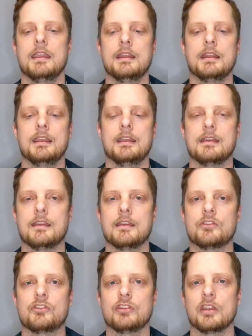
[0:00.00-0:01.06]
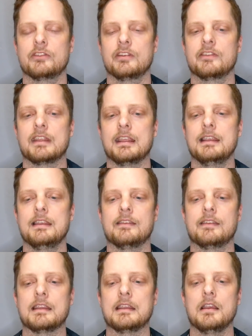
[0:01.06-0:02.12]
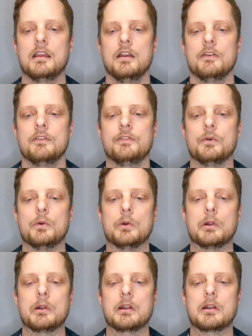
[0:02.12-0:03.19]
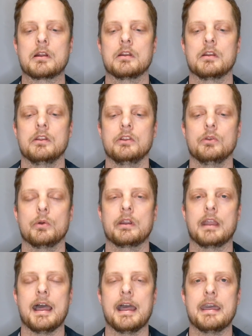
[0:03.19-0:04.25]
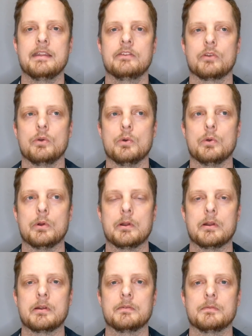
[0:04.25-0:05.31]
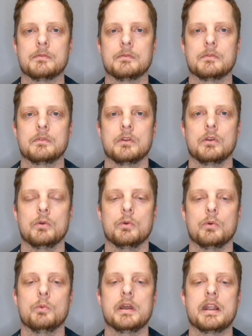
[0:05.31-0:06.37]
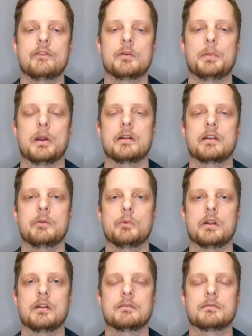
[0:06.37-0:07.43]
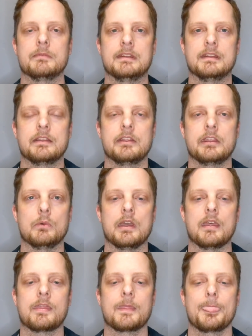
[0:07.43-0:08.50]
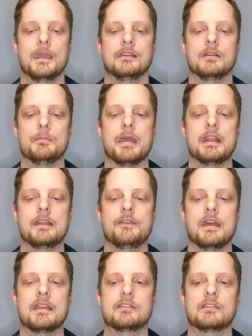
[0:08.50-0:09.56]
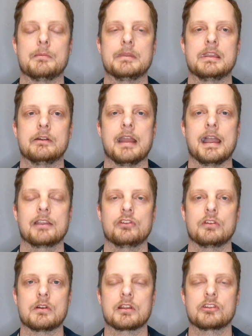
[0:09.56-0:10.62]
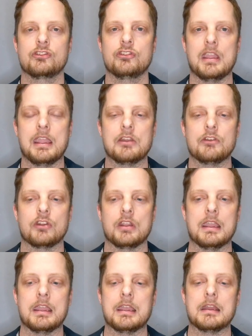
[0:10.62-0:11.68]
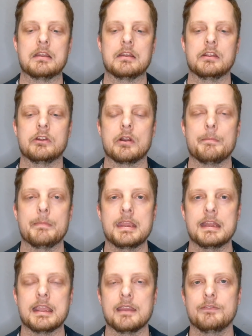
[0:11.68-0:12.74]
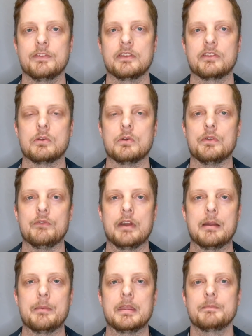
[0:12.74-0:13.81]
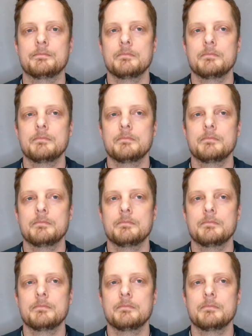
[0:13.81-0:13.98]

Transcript: it is just as easy for your guides or whatever party we're dealing with to manifest some interaction or exchange in your immediate physical environment.